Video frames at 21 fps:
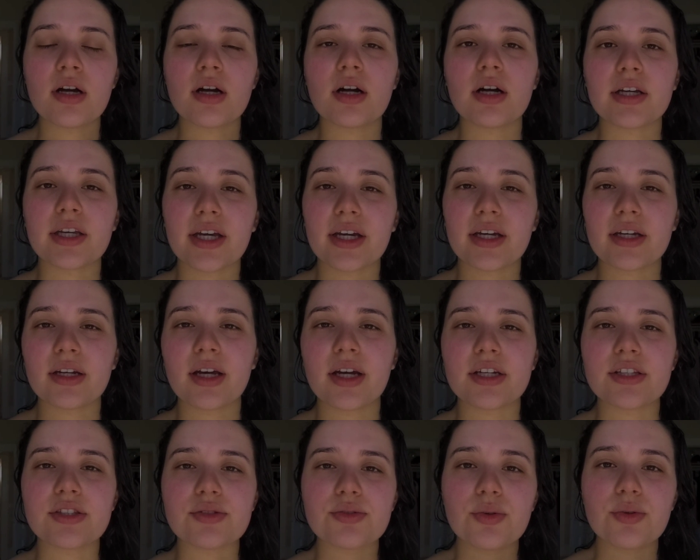Again,
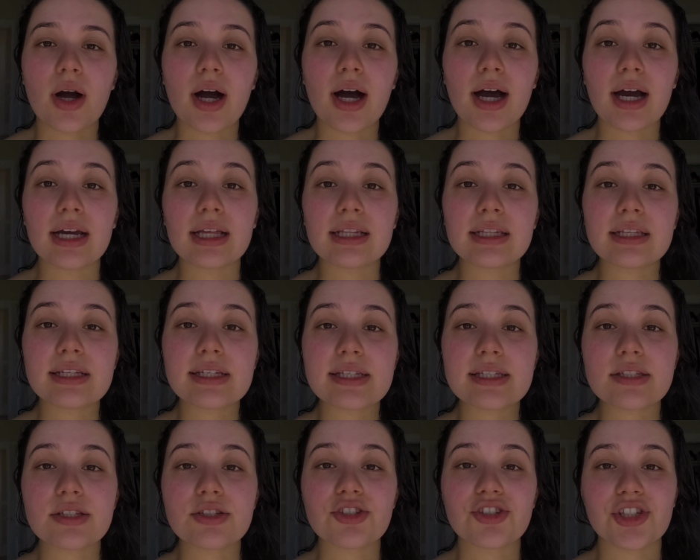I do highly
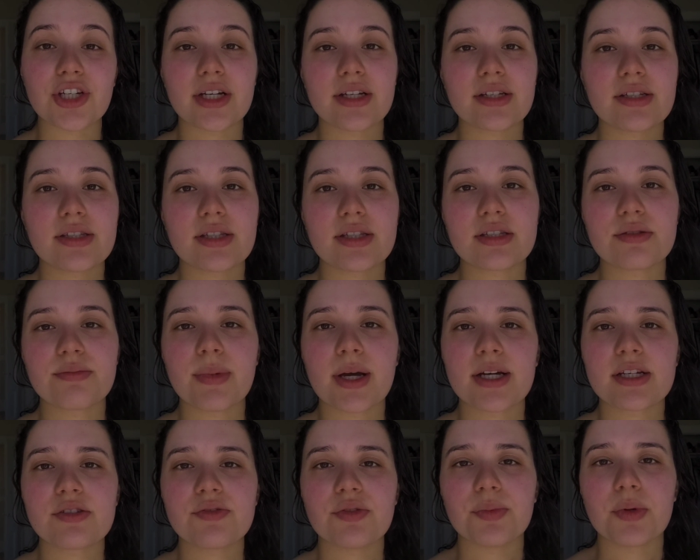suggest this
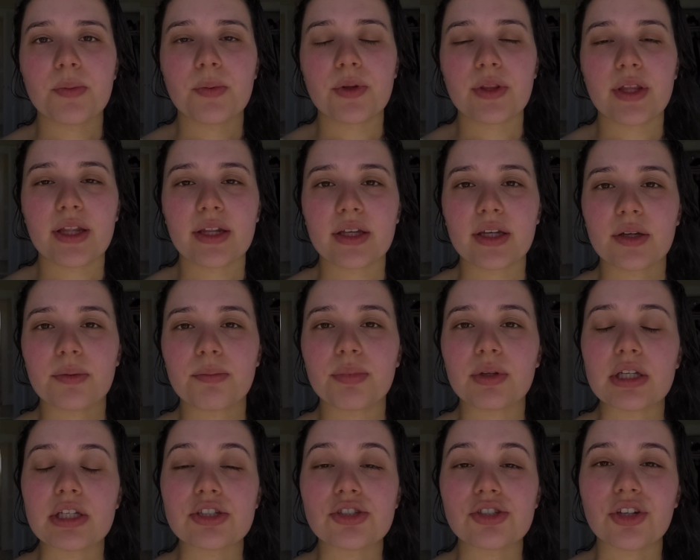mask for people that like
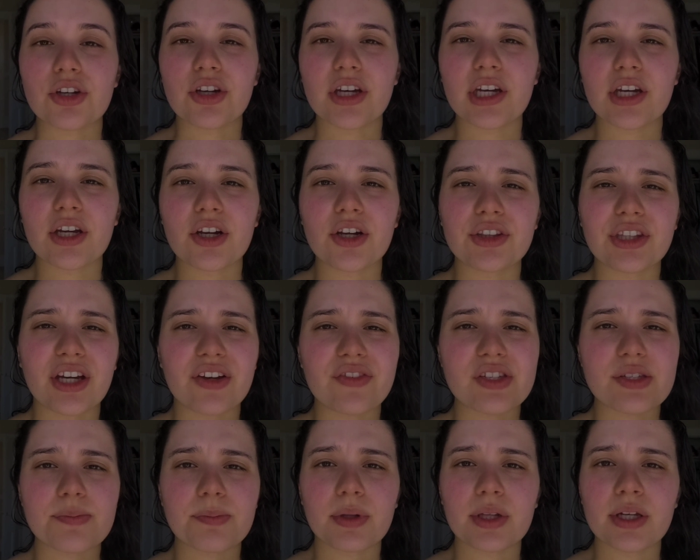bleach their hair, they have
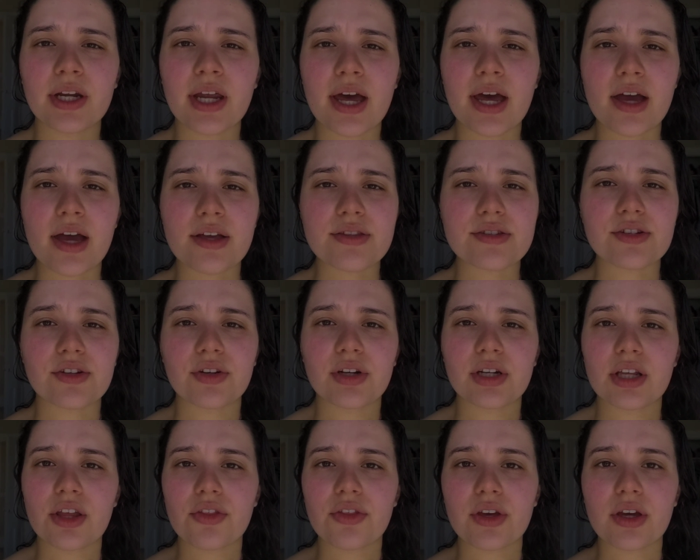split ends or
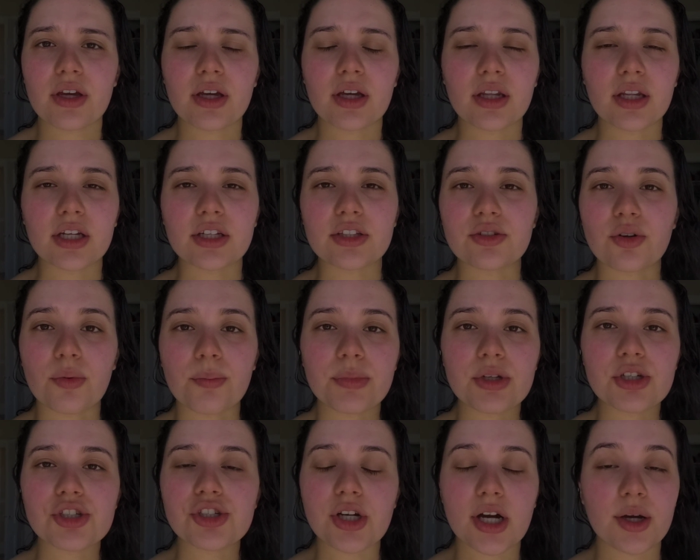anything, and like don't
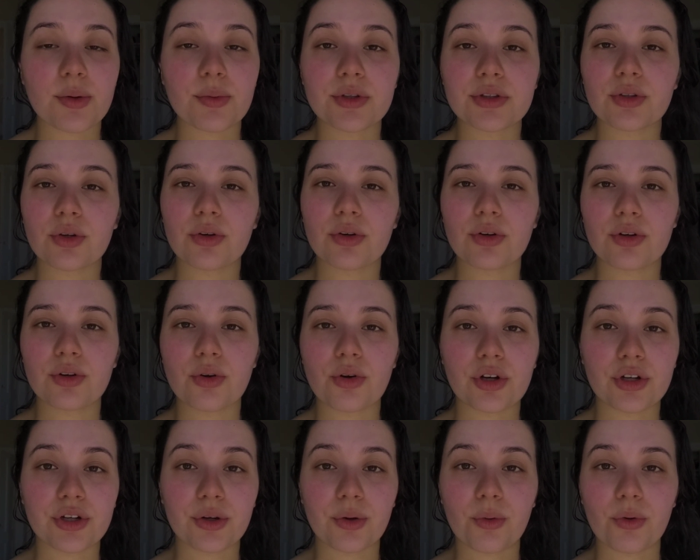be shy with the
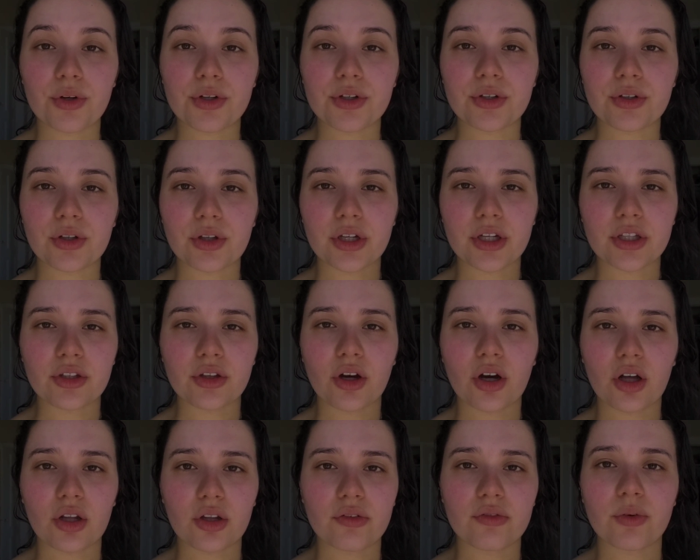coconut oil and the
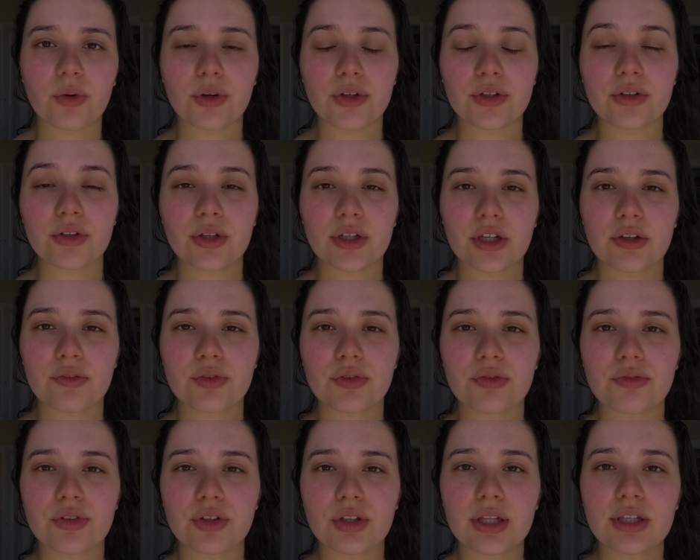olive oil. Like if
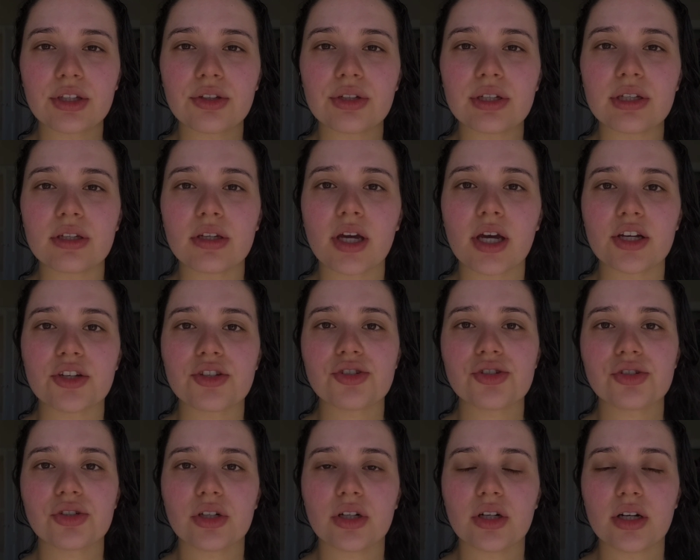you feel like you need
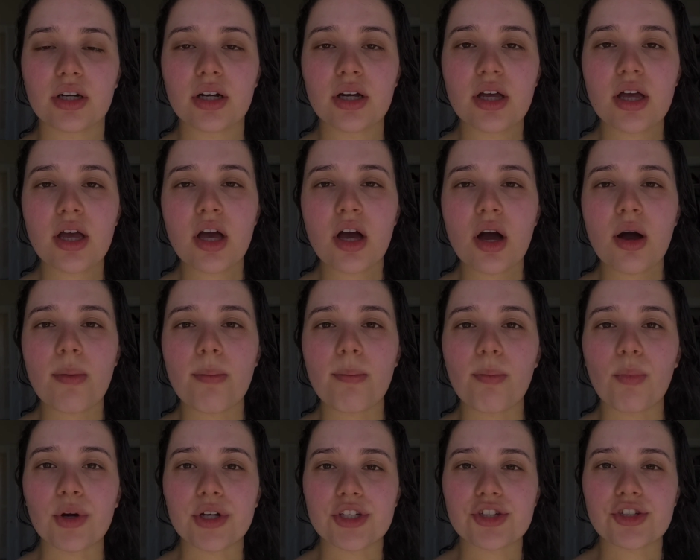extra
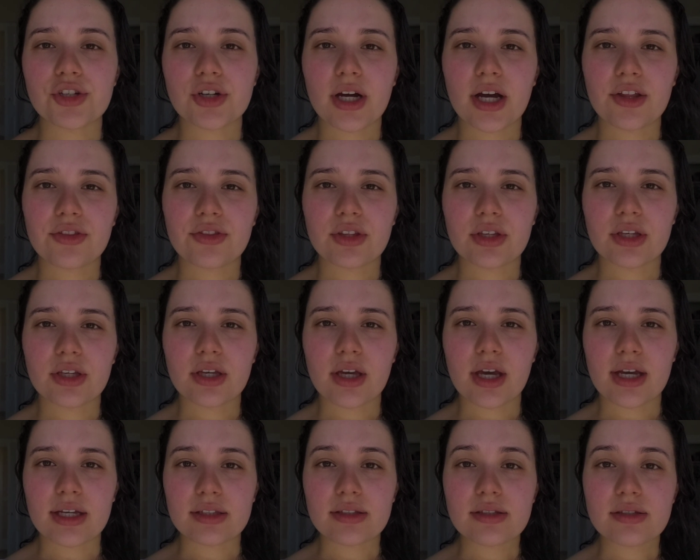moisture at the
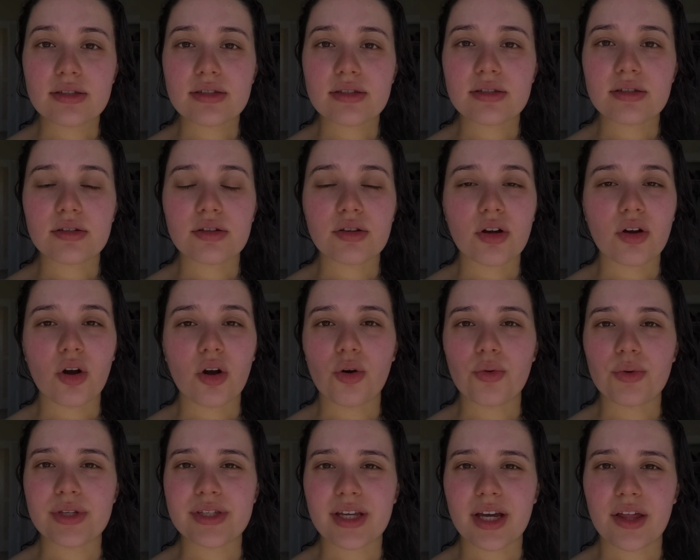ends,
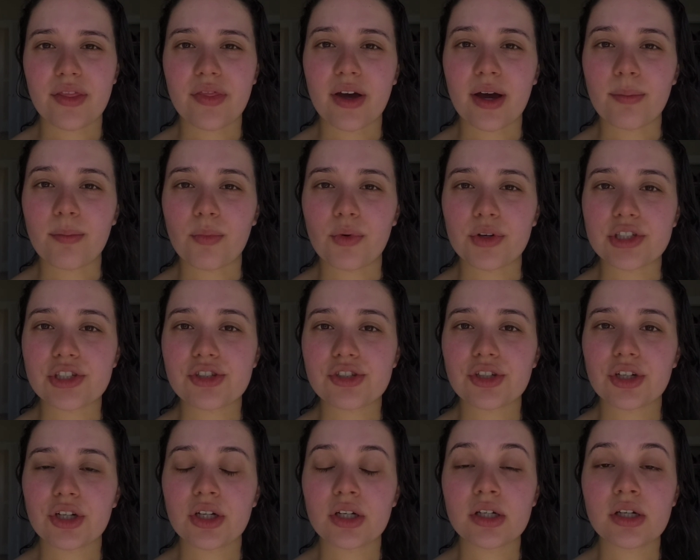always add that
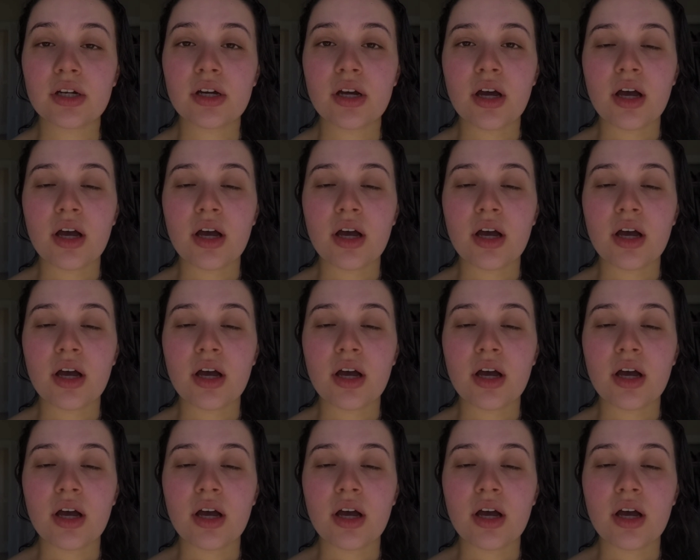moisture.